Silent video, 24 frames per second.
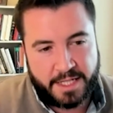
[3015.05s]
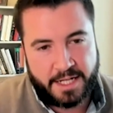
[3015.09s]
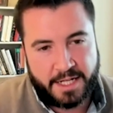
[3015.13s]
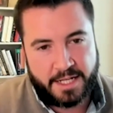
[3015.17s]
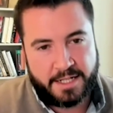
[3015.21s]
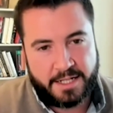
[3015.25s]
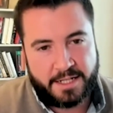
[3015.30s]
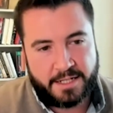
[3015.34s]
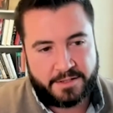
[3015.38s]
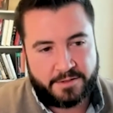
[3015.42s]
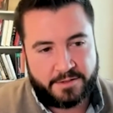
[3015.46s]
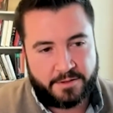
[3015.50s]

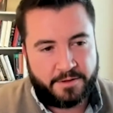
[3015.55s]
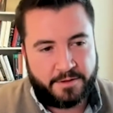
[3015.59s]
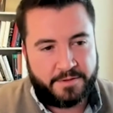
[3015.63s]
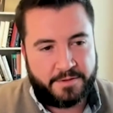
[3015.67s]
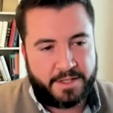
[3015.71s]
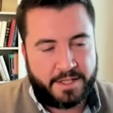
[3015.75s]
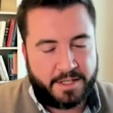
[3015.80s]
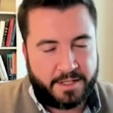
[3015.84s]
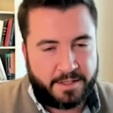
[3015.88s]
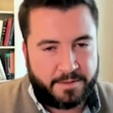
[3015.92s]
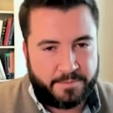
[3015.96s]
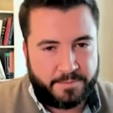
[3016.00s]
get into sort
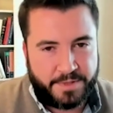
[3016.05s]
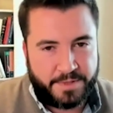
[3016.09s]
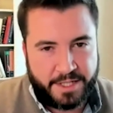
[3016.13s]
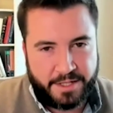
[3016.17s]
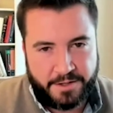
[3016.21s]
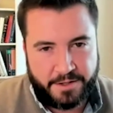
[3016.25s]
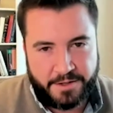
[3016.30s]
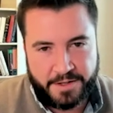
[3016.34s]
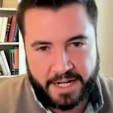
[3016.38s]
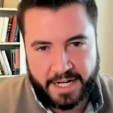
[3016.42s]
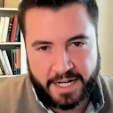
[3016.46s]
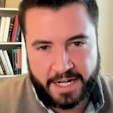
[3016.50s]
of the,
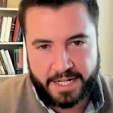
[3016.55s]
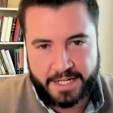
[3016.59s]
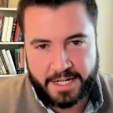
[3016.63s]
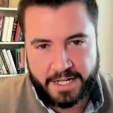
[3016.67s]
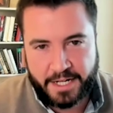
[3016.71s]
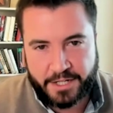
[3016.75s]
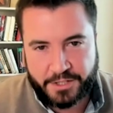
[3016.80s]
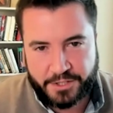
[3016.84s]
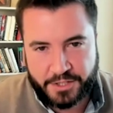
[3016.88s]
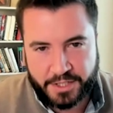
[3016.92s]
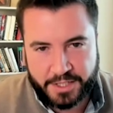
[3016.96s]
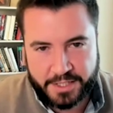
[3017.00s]
the United
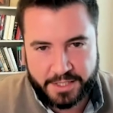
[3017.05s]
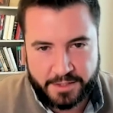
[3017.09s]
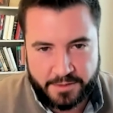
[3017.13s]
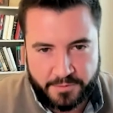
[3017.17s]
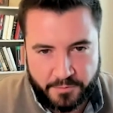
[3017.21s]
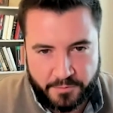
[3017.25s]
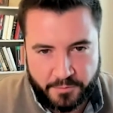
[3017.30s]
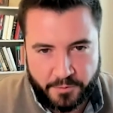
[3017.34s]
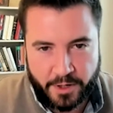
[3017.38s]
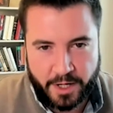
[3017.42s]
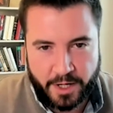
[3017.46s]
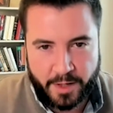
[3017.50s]

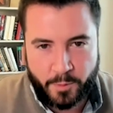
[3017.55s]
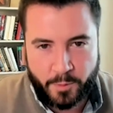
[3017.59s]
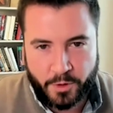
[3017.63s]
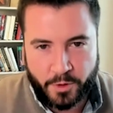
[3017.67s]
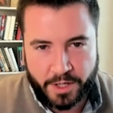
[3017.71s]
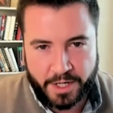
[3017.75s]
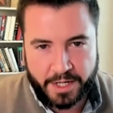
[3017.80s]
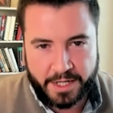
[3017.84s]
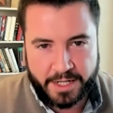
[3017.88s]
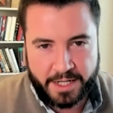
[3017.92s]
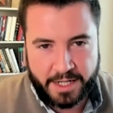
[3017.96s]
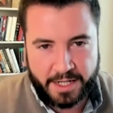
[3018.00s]
Nations
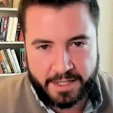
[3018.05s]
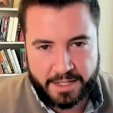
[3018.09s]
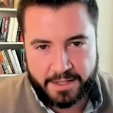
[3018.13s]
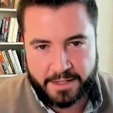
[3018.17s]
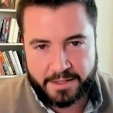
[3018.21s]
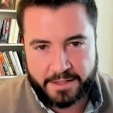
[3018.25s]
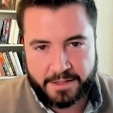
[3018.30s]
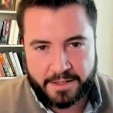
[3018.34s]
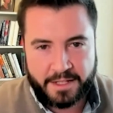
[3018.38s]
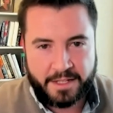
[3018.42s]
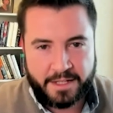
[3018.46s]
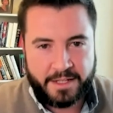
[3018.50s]
framework
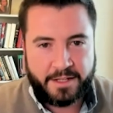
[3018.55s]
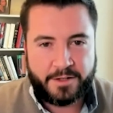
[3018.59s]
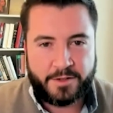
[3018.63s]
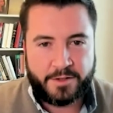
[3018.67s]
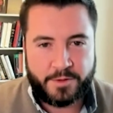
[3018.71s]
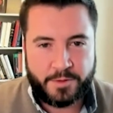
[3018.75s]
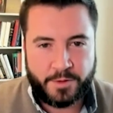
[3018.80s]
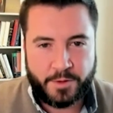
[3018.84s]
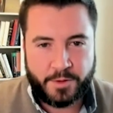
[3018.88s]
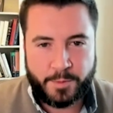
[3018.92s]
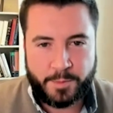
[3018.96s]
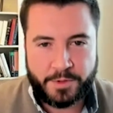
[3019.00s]
and
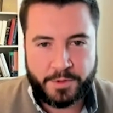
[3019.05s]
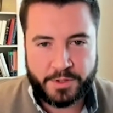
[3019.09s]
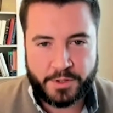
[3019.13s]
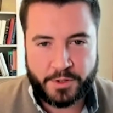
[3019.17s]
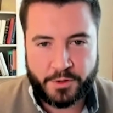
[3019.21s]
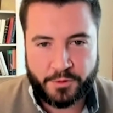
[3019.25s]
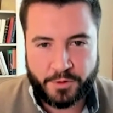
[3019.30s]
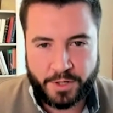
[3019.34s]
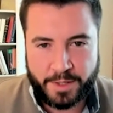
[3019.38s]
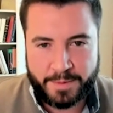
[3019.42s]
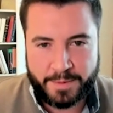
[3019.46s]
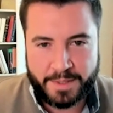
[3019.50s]
global
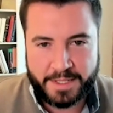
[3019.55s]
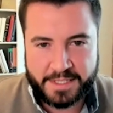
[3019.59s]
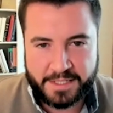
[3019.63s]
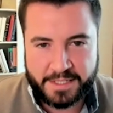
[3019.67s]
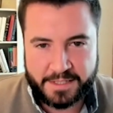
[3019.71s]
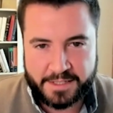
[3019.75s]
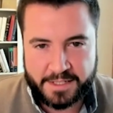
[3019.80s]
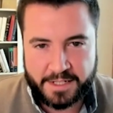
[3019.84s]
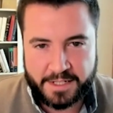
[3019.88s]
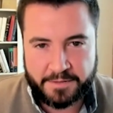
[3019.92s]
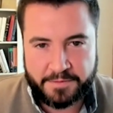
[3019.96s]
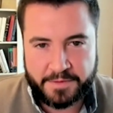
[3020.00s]

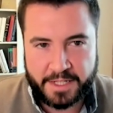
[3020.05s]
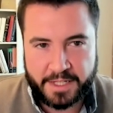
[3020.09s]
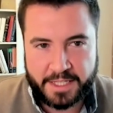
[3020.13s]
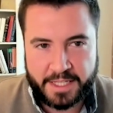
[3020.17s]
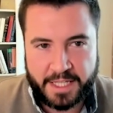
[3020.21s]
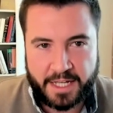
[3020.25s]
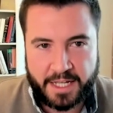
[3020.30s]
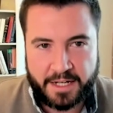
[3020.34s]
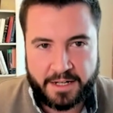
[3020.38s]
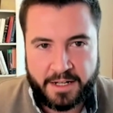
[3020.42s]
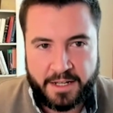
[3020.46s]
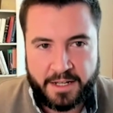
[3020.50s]
agreements and stuff
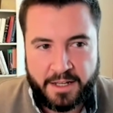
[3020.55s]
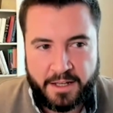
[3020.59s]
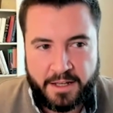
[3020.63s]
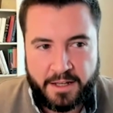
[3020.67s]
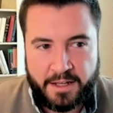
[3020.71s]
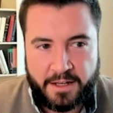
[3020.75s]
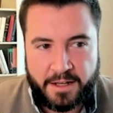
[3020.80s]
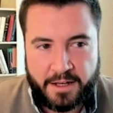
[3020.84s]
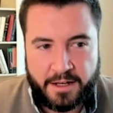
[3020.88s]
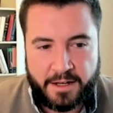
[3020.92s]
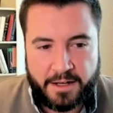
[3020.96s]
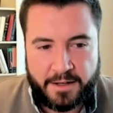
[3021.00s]
like that.
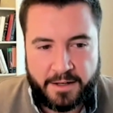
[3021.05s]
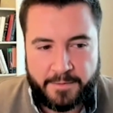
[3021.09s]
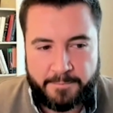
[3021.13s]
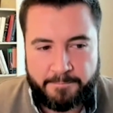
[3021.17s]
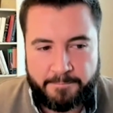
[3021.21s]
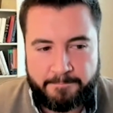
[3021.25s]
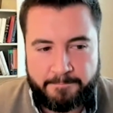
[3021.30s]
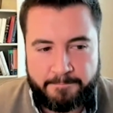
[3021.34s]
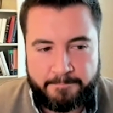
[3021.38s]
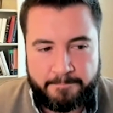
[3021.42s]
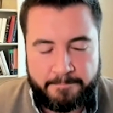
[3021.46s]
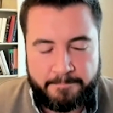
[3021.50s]

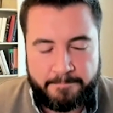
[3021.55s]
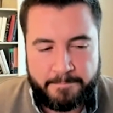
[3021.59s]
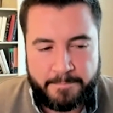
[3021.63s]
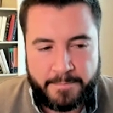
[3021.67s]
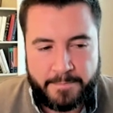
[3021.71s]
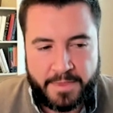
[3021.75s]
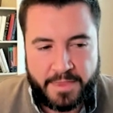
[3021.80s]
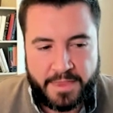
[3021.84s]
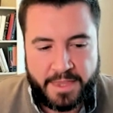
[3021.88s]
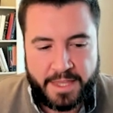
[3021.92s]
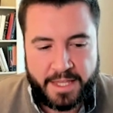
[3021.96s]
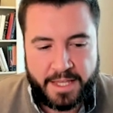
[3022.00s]
Um,
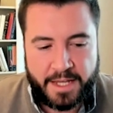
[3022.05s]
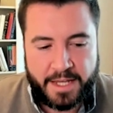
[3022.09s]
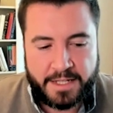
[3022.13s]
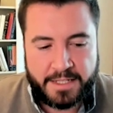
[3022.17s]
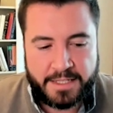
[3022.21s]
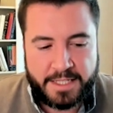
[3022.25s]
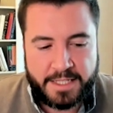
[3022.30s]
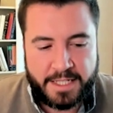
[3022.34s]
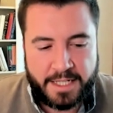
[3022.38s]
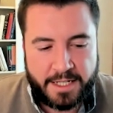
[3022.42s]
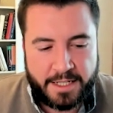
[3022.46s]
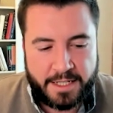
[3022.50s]
the
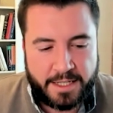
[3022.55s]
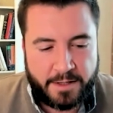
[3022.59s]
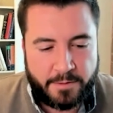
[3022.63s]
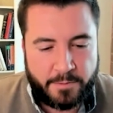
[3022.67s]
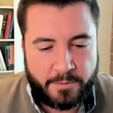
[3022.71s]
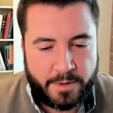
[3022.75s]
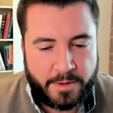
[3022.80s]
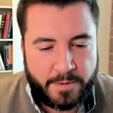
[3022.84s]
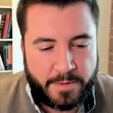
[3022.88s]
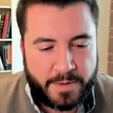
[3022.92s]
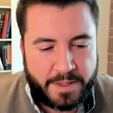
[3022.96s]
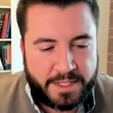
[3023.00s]
idea
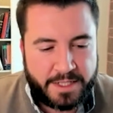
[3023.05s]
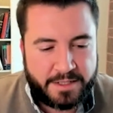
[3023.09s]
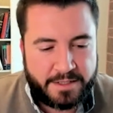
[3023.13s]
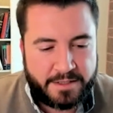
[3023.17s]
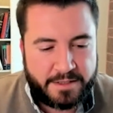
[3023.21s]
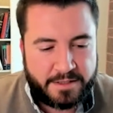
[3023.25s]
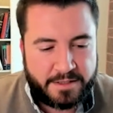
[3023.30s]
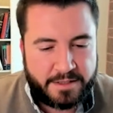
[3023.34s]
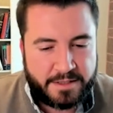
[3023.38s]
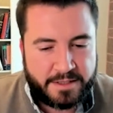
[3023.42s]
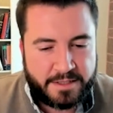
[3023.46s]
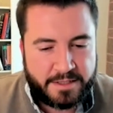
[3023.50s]
that we
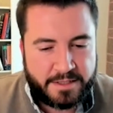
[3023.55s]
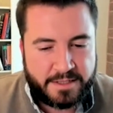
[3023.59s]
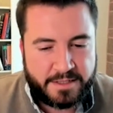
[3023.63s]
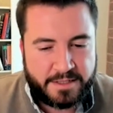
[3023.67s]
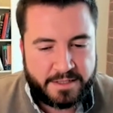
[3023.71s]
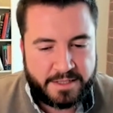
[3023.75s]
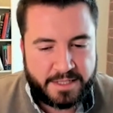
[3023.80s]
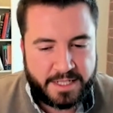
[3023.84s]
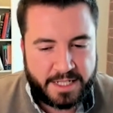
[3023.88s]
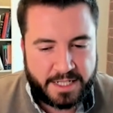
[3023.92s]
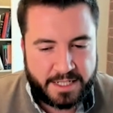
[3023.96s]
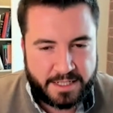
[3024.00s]
would
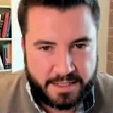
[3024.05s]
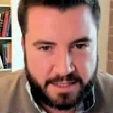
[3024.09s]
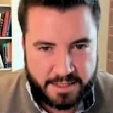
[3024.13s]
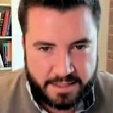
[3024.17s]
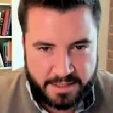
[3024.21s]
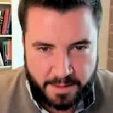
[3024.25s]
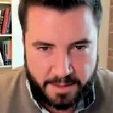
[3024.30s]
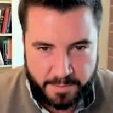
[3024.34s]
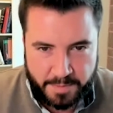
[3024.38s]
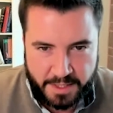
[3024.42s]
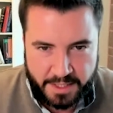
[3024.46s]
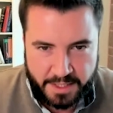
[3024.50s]
stick
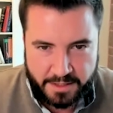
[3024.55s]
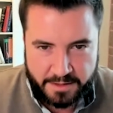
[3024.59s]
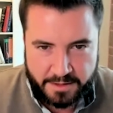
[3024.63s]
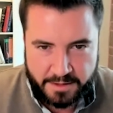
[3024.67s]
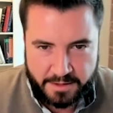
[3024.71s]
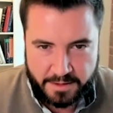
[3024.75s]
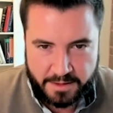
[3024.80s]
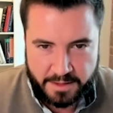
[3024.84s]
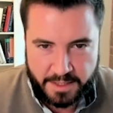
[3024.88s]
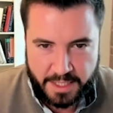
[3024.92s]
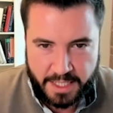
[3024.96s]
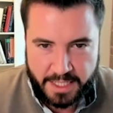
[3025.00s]
to
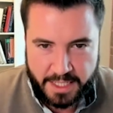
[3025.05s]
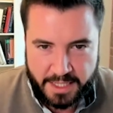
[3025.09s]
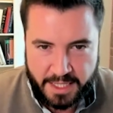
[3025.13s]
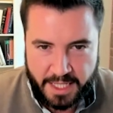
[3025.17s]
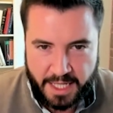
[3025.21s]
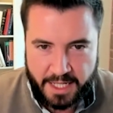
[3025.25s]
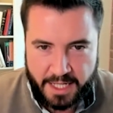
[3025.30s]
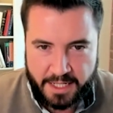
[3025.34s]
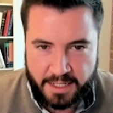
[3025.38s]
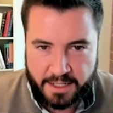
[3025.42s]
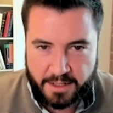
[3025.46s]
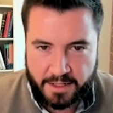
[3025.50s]
something
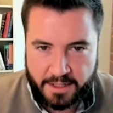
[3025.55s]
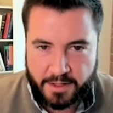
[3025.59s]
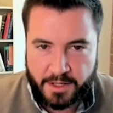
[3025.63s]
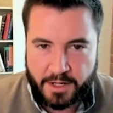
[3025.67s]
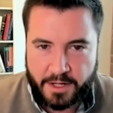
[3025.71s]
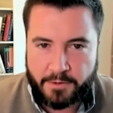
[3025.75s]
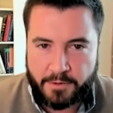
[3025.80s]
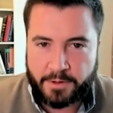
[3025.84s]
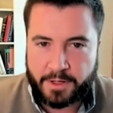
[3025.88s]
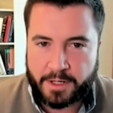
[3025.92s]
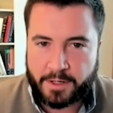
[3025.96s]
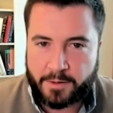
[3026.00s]
like that,
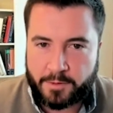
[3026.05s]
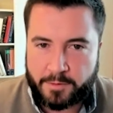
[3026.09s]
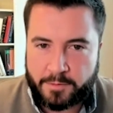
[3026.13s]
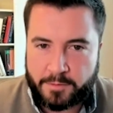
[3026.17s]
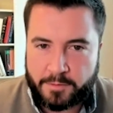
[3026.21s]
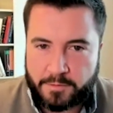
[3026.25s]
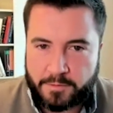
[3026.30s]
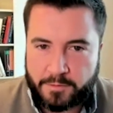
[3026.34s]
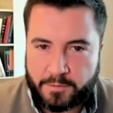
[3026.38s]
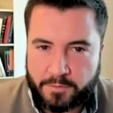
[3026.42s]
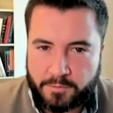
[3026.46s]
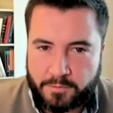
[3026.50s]

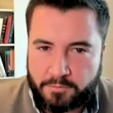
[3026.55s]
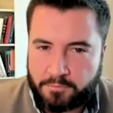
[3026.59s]
knowing